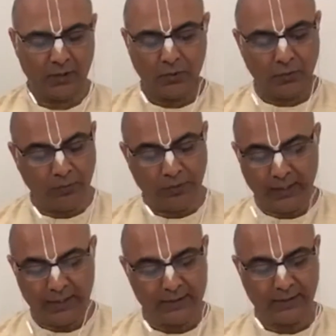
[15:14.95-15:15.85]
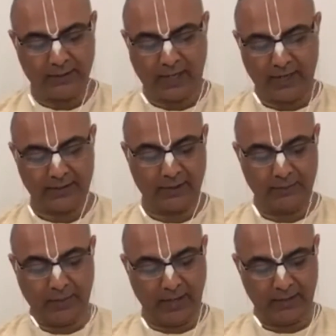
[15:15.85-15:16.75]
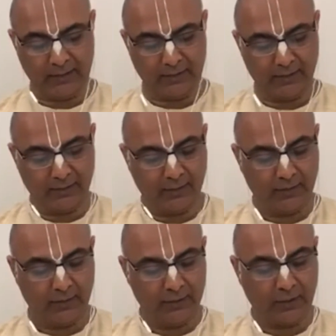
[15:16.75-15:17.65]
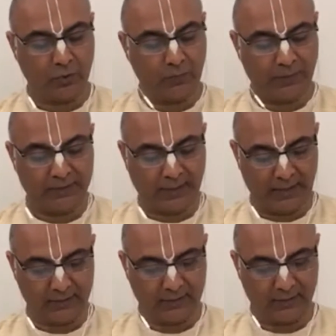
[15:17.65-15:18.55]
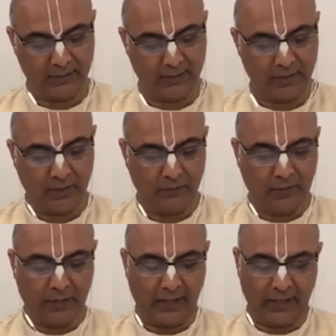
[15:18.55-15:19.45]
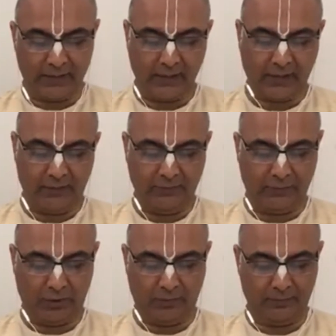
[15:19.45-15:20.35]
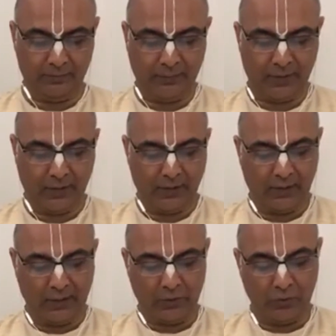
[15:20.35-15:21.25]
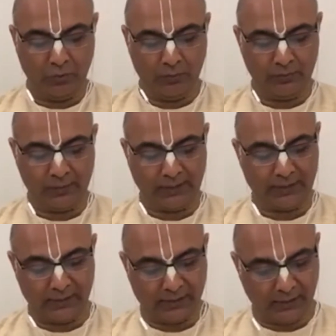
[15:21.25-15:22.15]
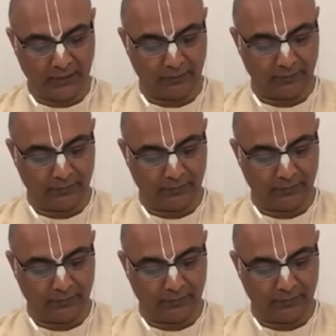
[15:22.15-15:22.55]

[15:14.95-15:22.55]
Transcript: Who is this handsome man? The gopis asked. Where has he come from? And whom does he serve?